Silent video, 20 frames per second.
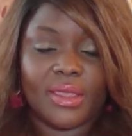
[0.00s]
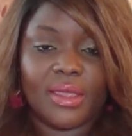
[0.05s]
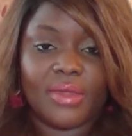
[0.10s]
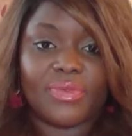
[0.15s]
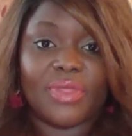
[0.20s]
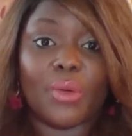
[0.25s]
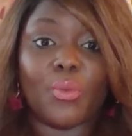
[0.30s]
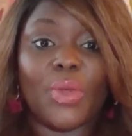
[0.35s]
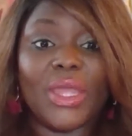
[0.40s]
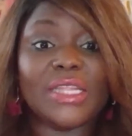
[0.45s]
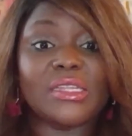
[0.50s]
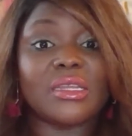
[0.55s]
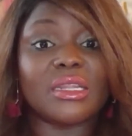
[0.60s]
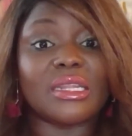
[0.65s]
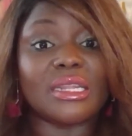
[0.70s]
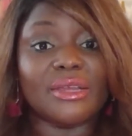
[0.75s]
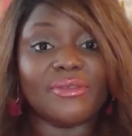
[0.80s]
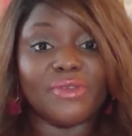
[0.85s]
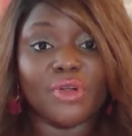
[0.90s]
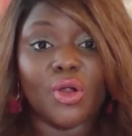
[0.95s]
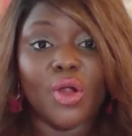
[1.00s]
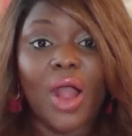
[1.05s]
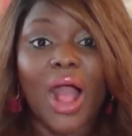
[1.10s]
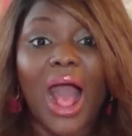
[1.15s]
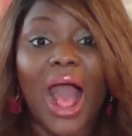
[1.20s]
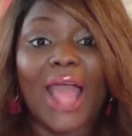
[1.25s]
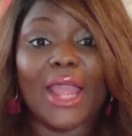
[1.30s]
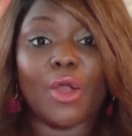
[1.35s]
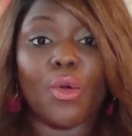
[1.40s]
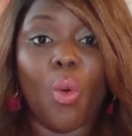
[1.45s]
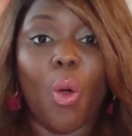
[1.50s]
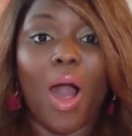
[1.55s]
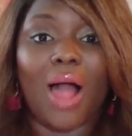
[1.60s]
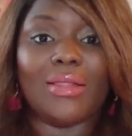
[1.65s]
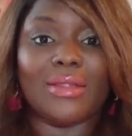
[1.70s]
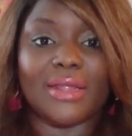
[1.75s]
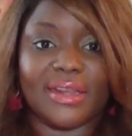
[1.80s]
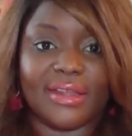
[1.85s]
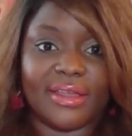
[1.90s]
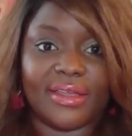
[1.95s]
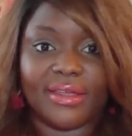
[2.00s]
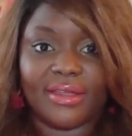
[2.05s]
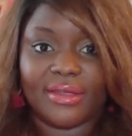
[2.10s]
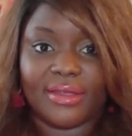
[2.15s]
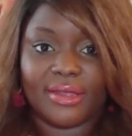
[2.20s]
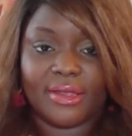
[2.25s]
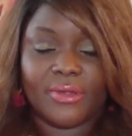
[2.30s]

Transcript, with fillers: that we deliver high quality,